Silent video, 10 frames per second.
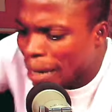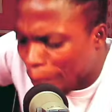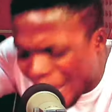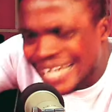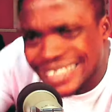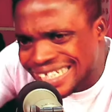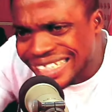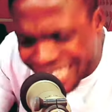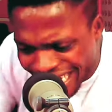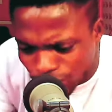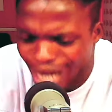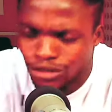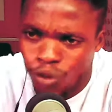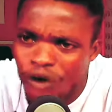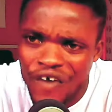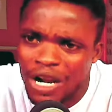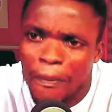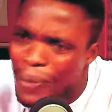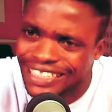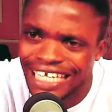percentage was off on the
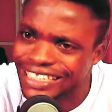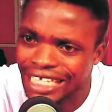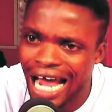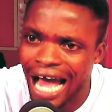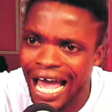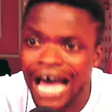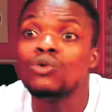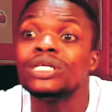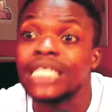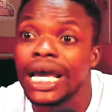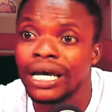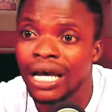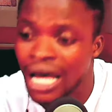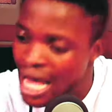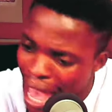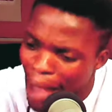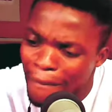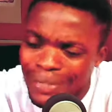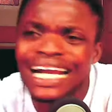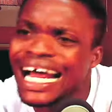percentage now. And would ye?
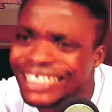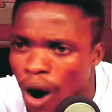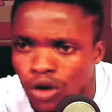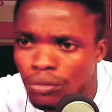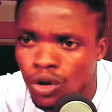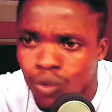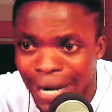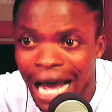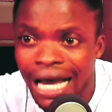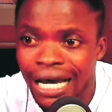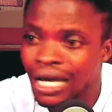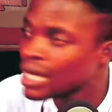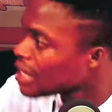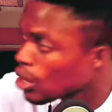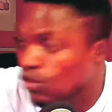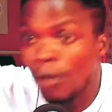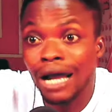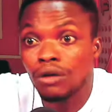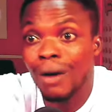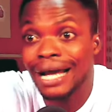I'm running down on Okara. You come
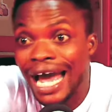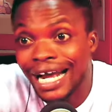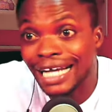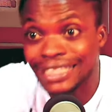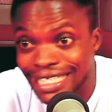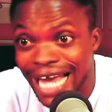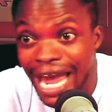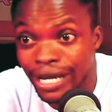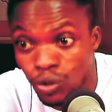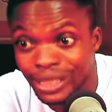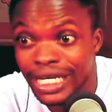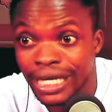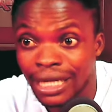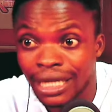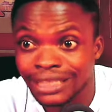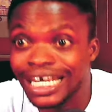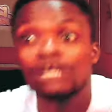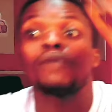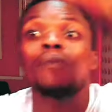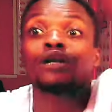on why you can see here in Woody. Send
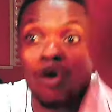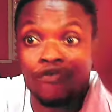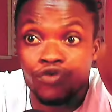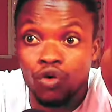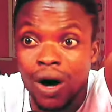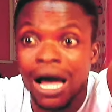number 12. No,